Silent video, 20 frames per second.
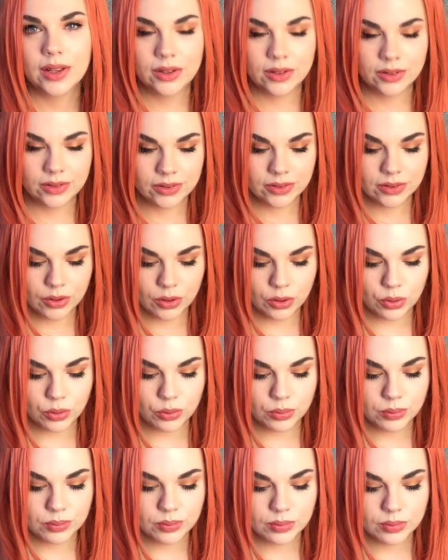So
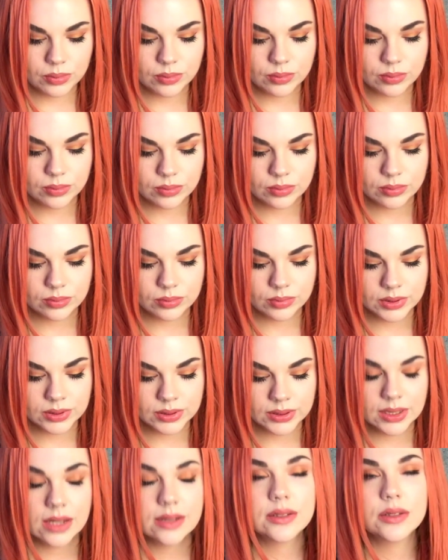
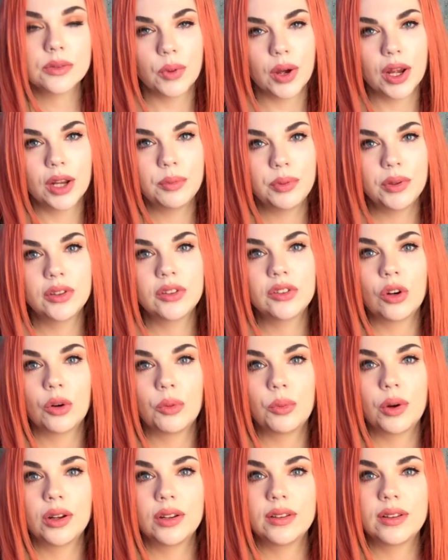this might be
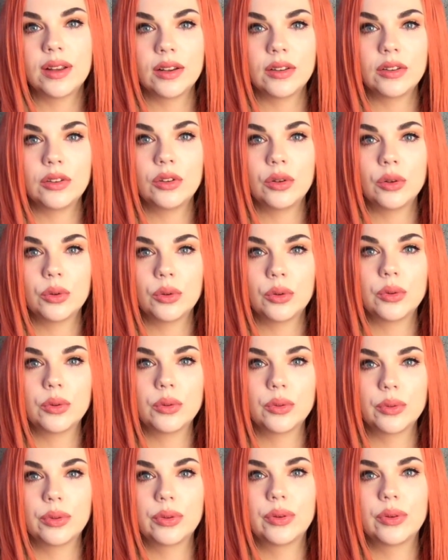someone that you
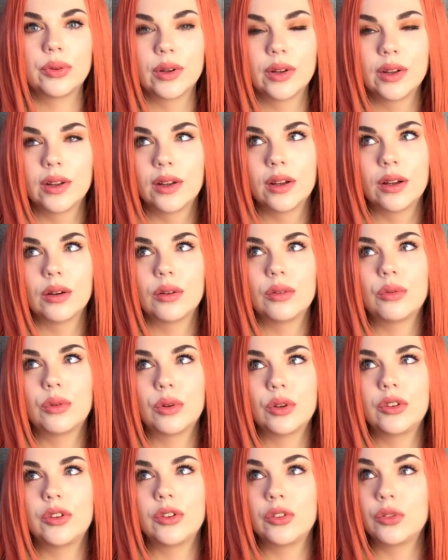
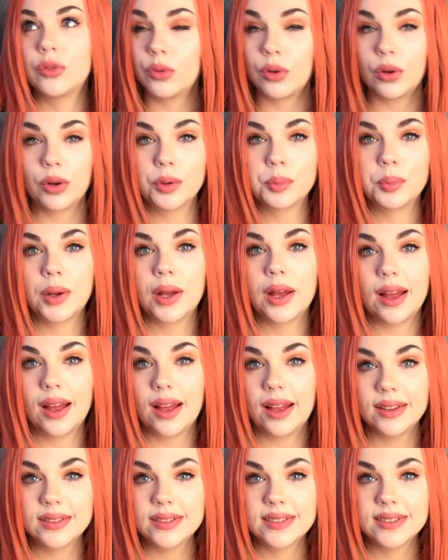would just walk
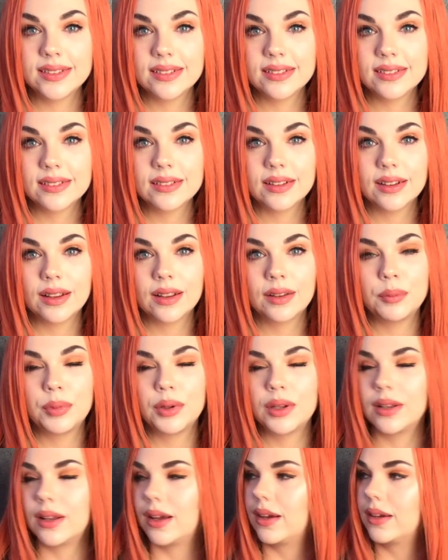past and be
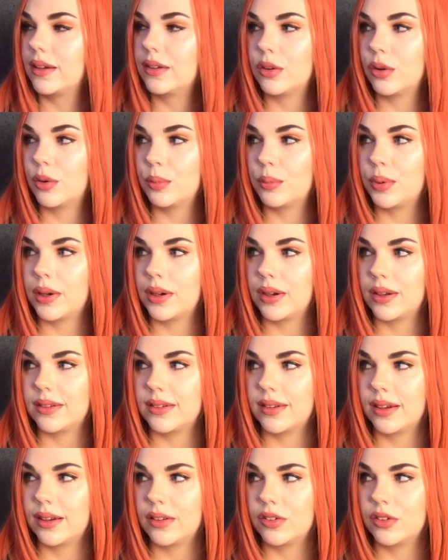like, don't pay
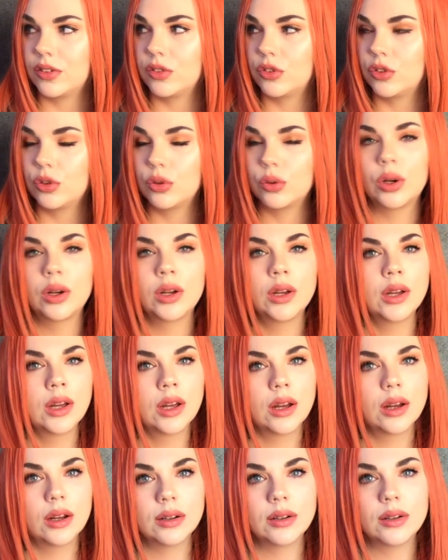attention to.
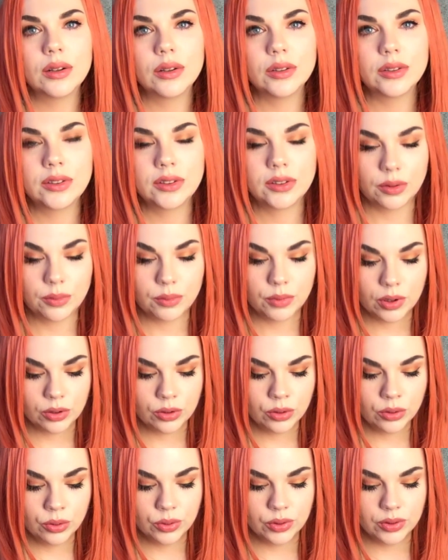Uh, someone
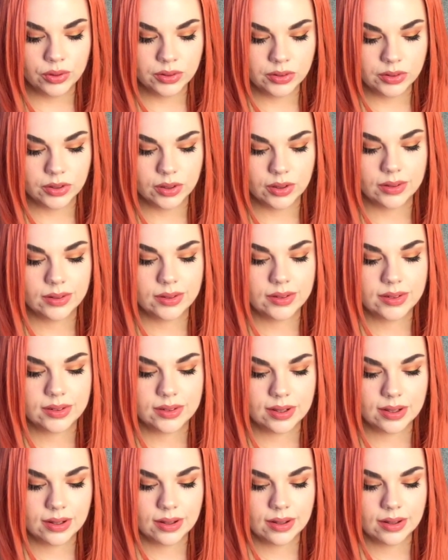who is
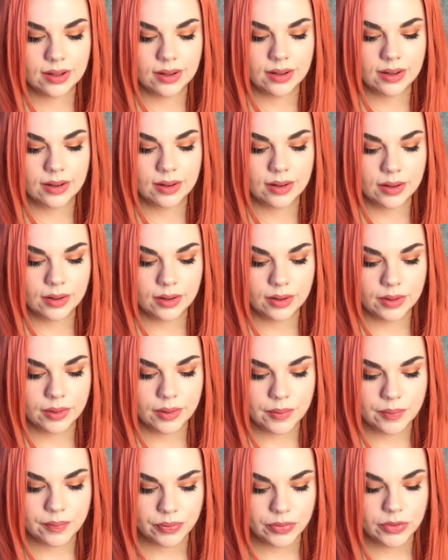just
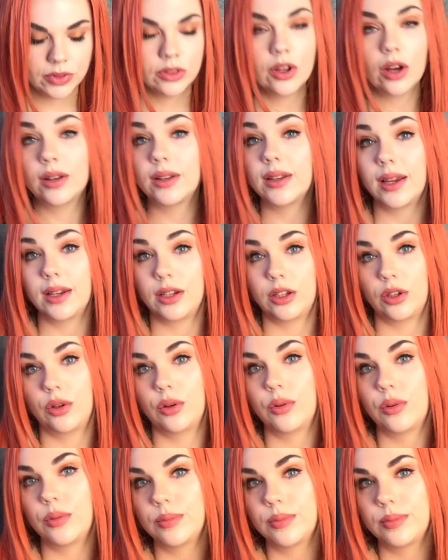not like
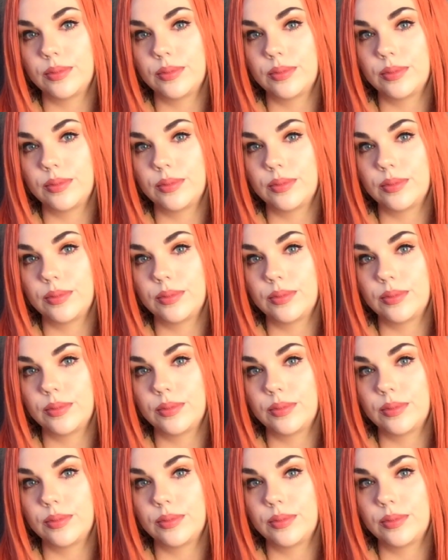you.